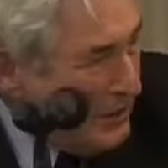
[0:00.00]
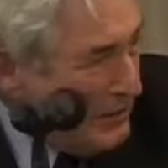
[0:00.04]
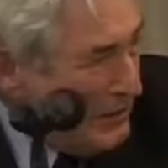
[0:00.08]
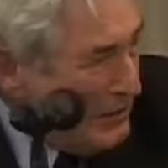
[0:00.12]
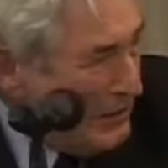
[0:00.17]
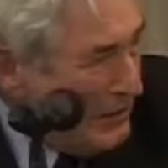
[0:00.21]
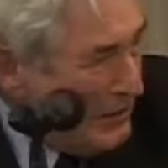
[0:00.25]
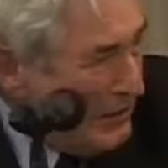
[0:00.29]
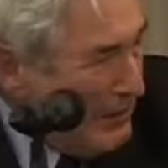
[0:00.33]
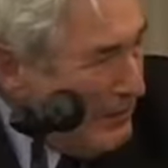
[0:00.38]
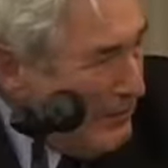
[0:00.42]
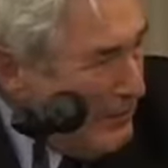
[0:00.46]

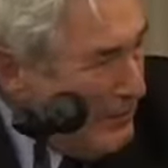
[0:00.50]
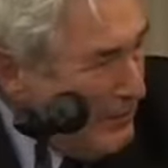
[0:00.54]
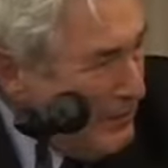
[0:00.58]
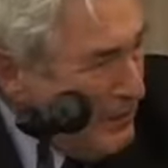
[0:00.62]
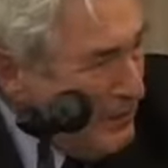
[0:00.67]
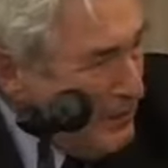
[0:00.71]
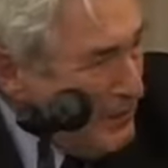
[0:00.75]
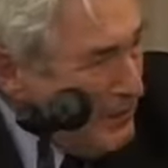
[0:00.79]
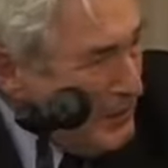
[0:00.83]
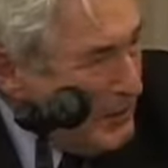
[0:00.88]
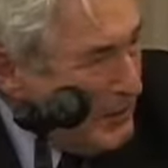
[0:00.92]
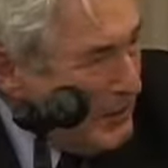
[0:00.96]
only from
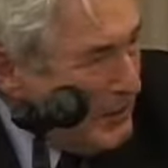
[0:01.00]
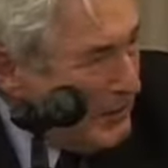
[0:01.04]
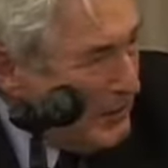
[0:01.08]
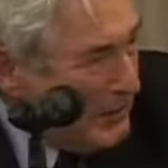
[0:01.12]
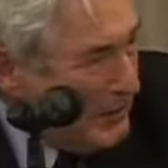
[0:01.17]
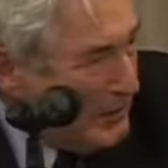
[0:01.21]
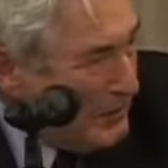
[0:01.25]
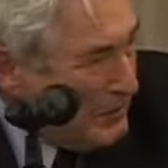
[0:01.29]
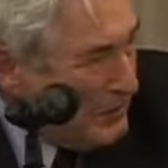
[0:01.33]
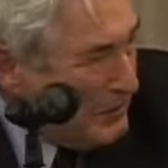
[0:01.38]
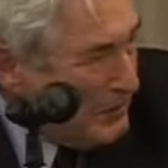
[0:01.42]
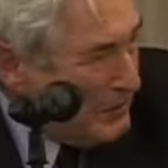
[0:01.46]
1
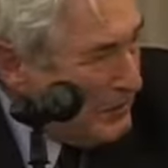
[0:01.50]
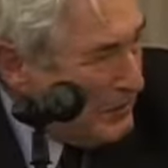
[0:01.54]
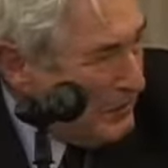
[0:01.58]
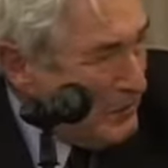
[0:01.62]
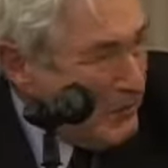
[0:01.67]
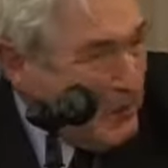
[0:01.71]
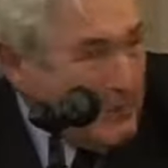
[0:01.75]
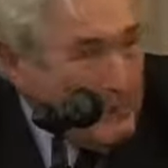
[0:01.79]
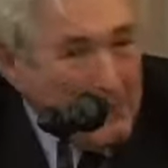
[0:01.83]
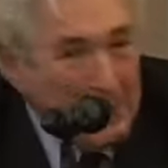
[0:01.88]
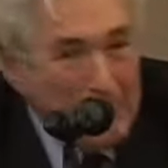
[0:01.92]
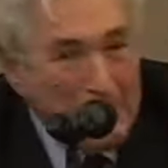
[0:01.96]
billion to
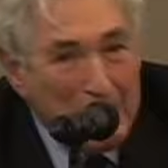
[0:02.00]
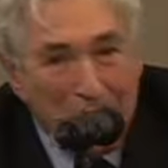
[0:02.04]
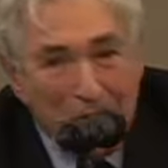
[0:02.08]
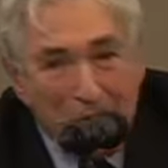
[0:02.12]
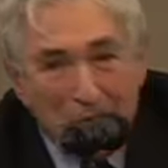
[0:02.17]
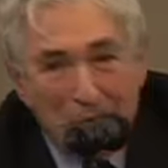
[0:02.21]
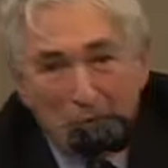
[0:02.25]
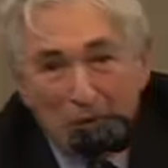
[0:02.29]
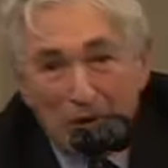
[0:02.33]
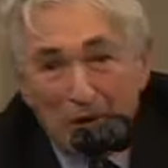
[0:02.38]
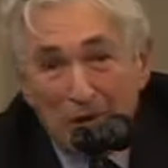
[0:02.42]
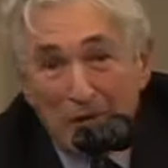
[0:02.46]
maybe
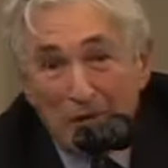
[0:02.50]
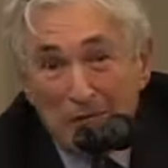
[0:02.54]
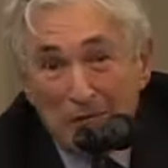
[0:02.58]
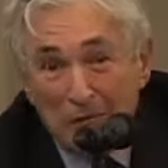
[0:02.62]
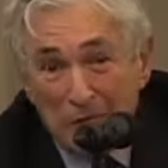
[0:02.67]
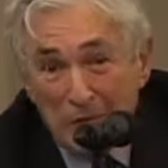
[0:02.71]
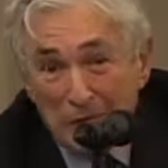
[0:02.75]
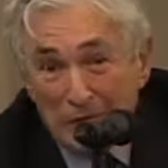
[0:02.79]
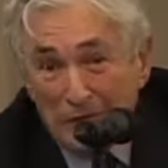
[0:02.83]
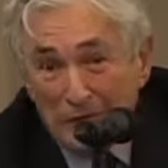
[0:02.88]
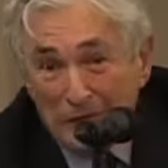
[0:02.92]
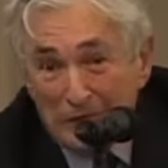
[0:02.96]
1.1
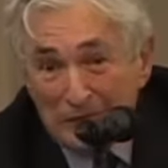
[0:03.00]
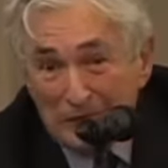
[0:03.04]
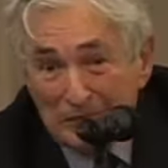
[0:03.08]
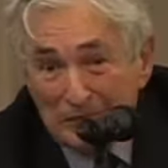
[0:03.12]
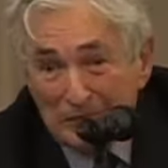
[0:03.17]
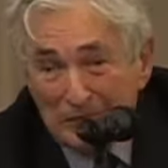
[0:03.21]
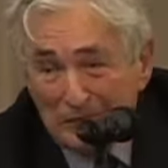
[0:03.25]
billion.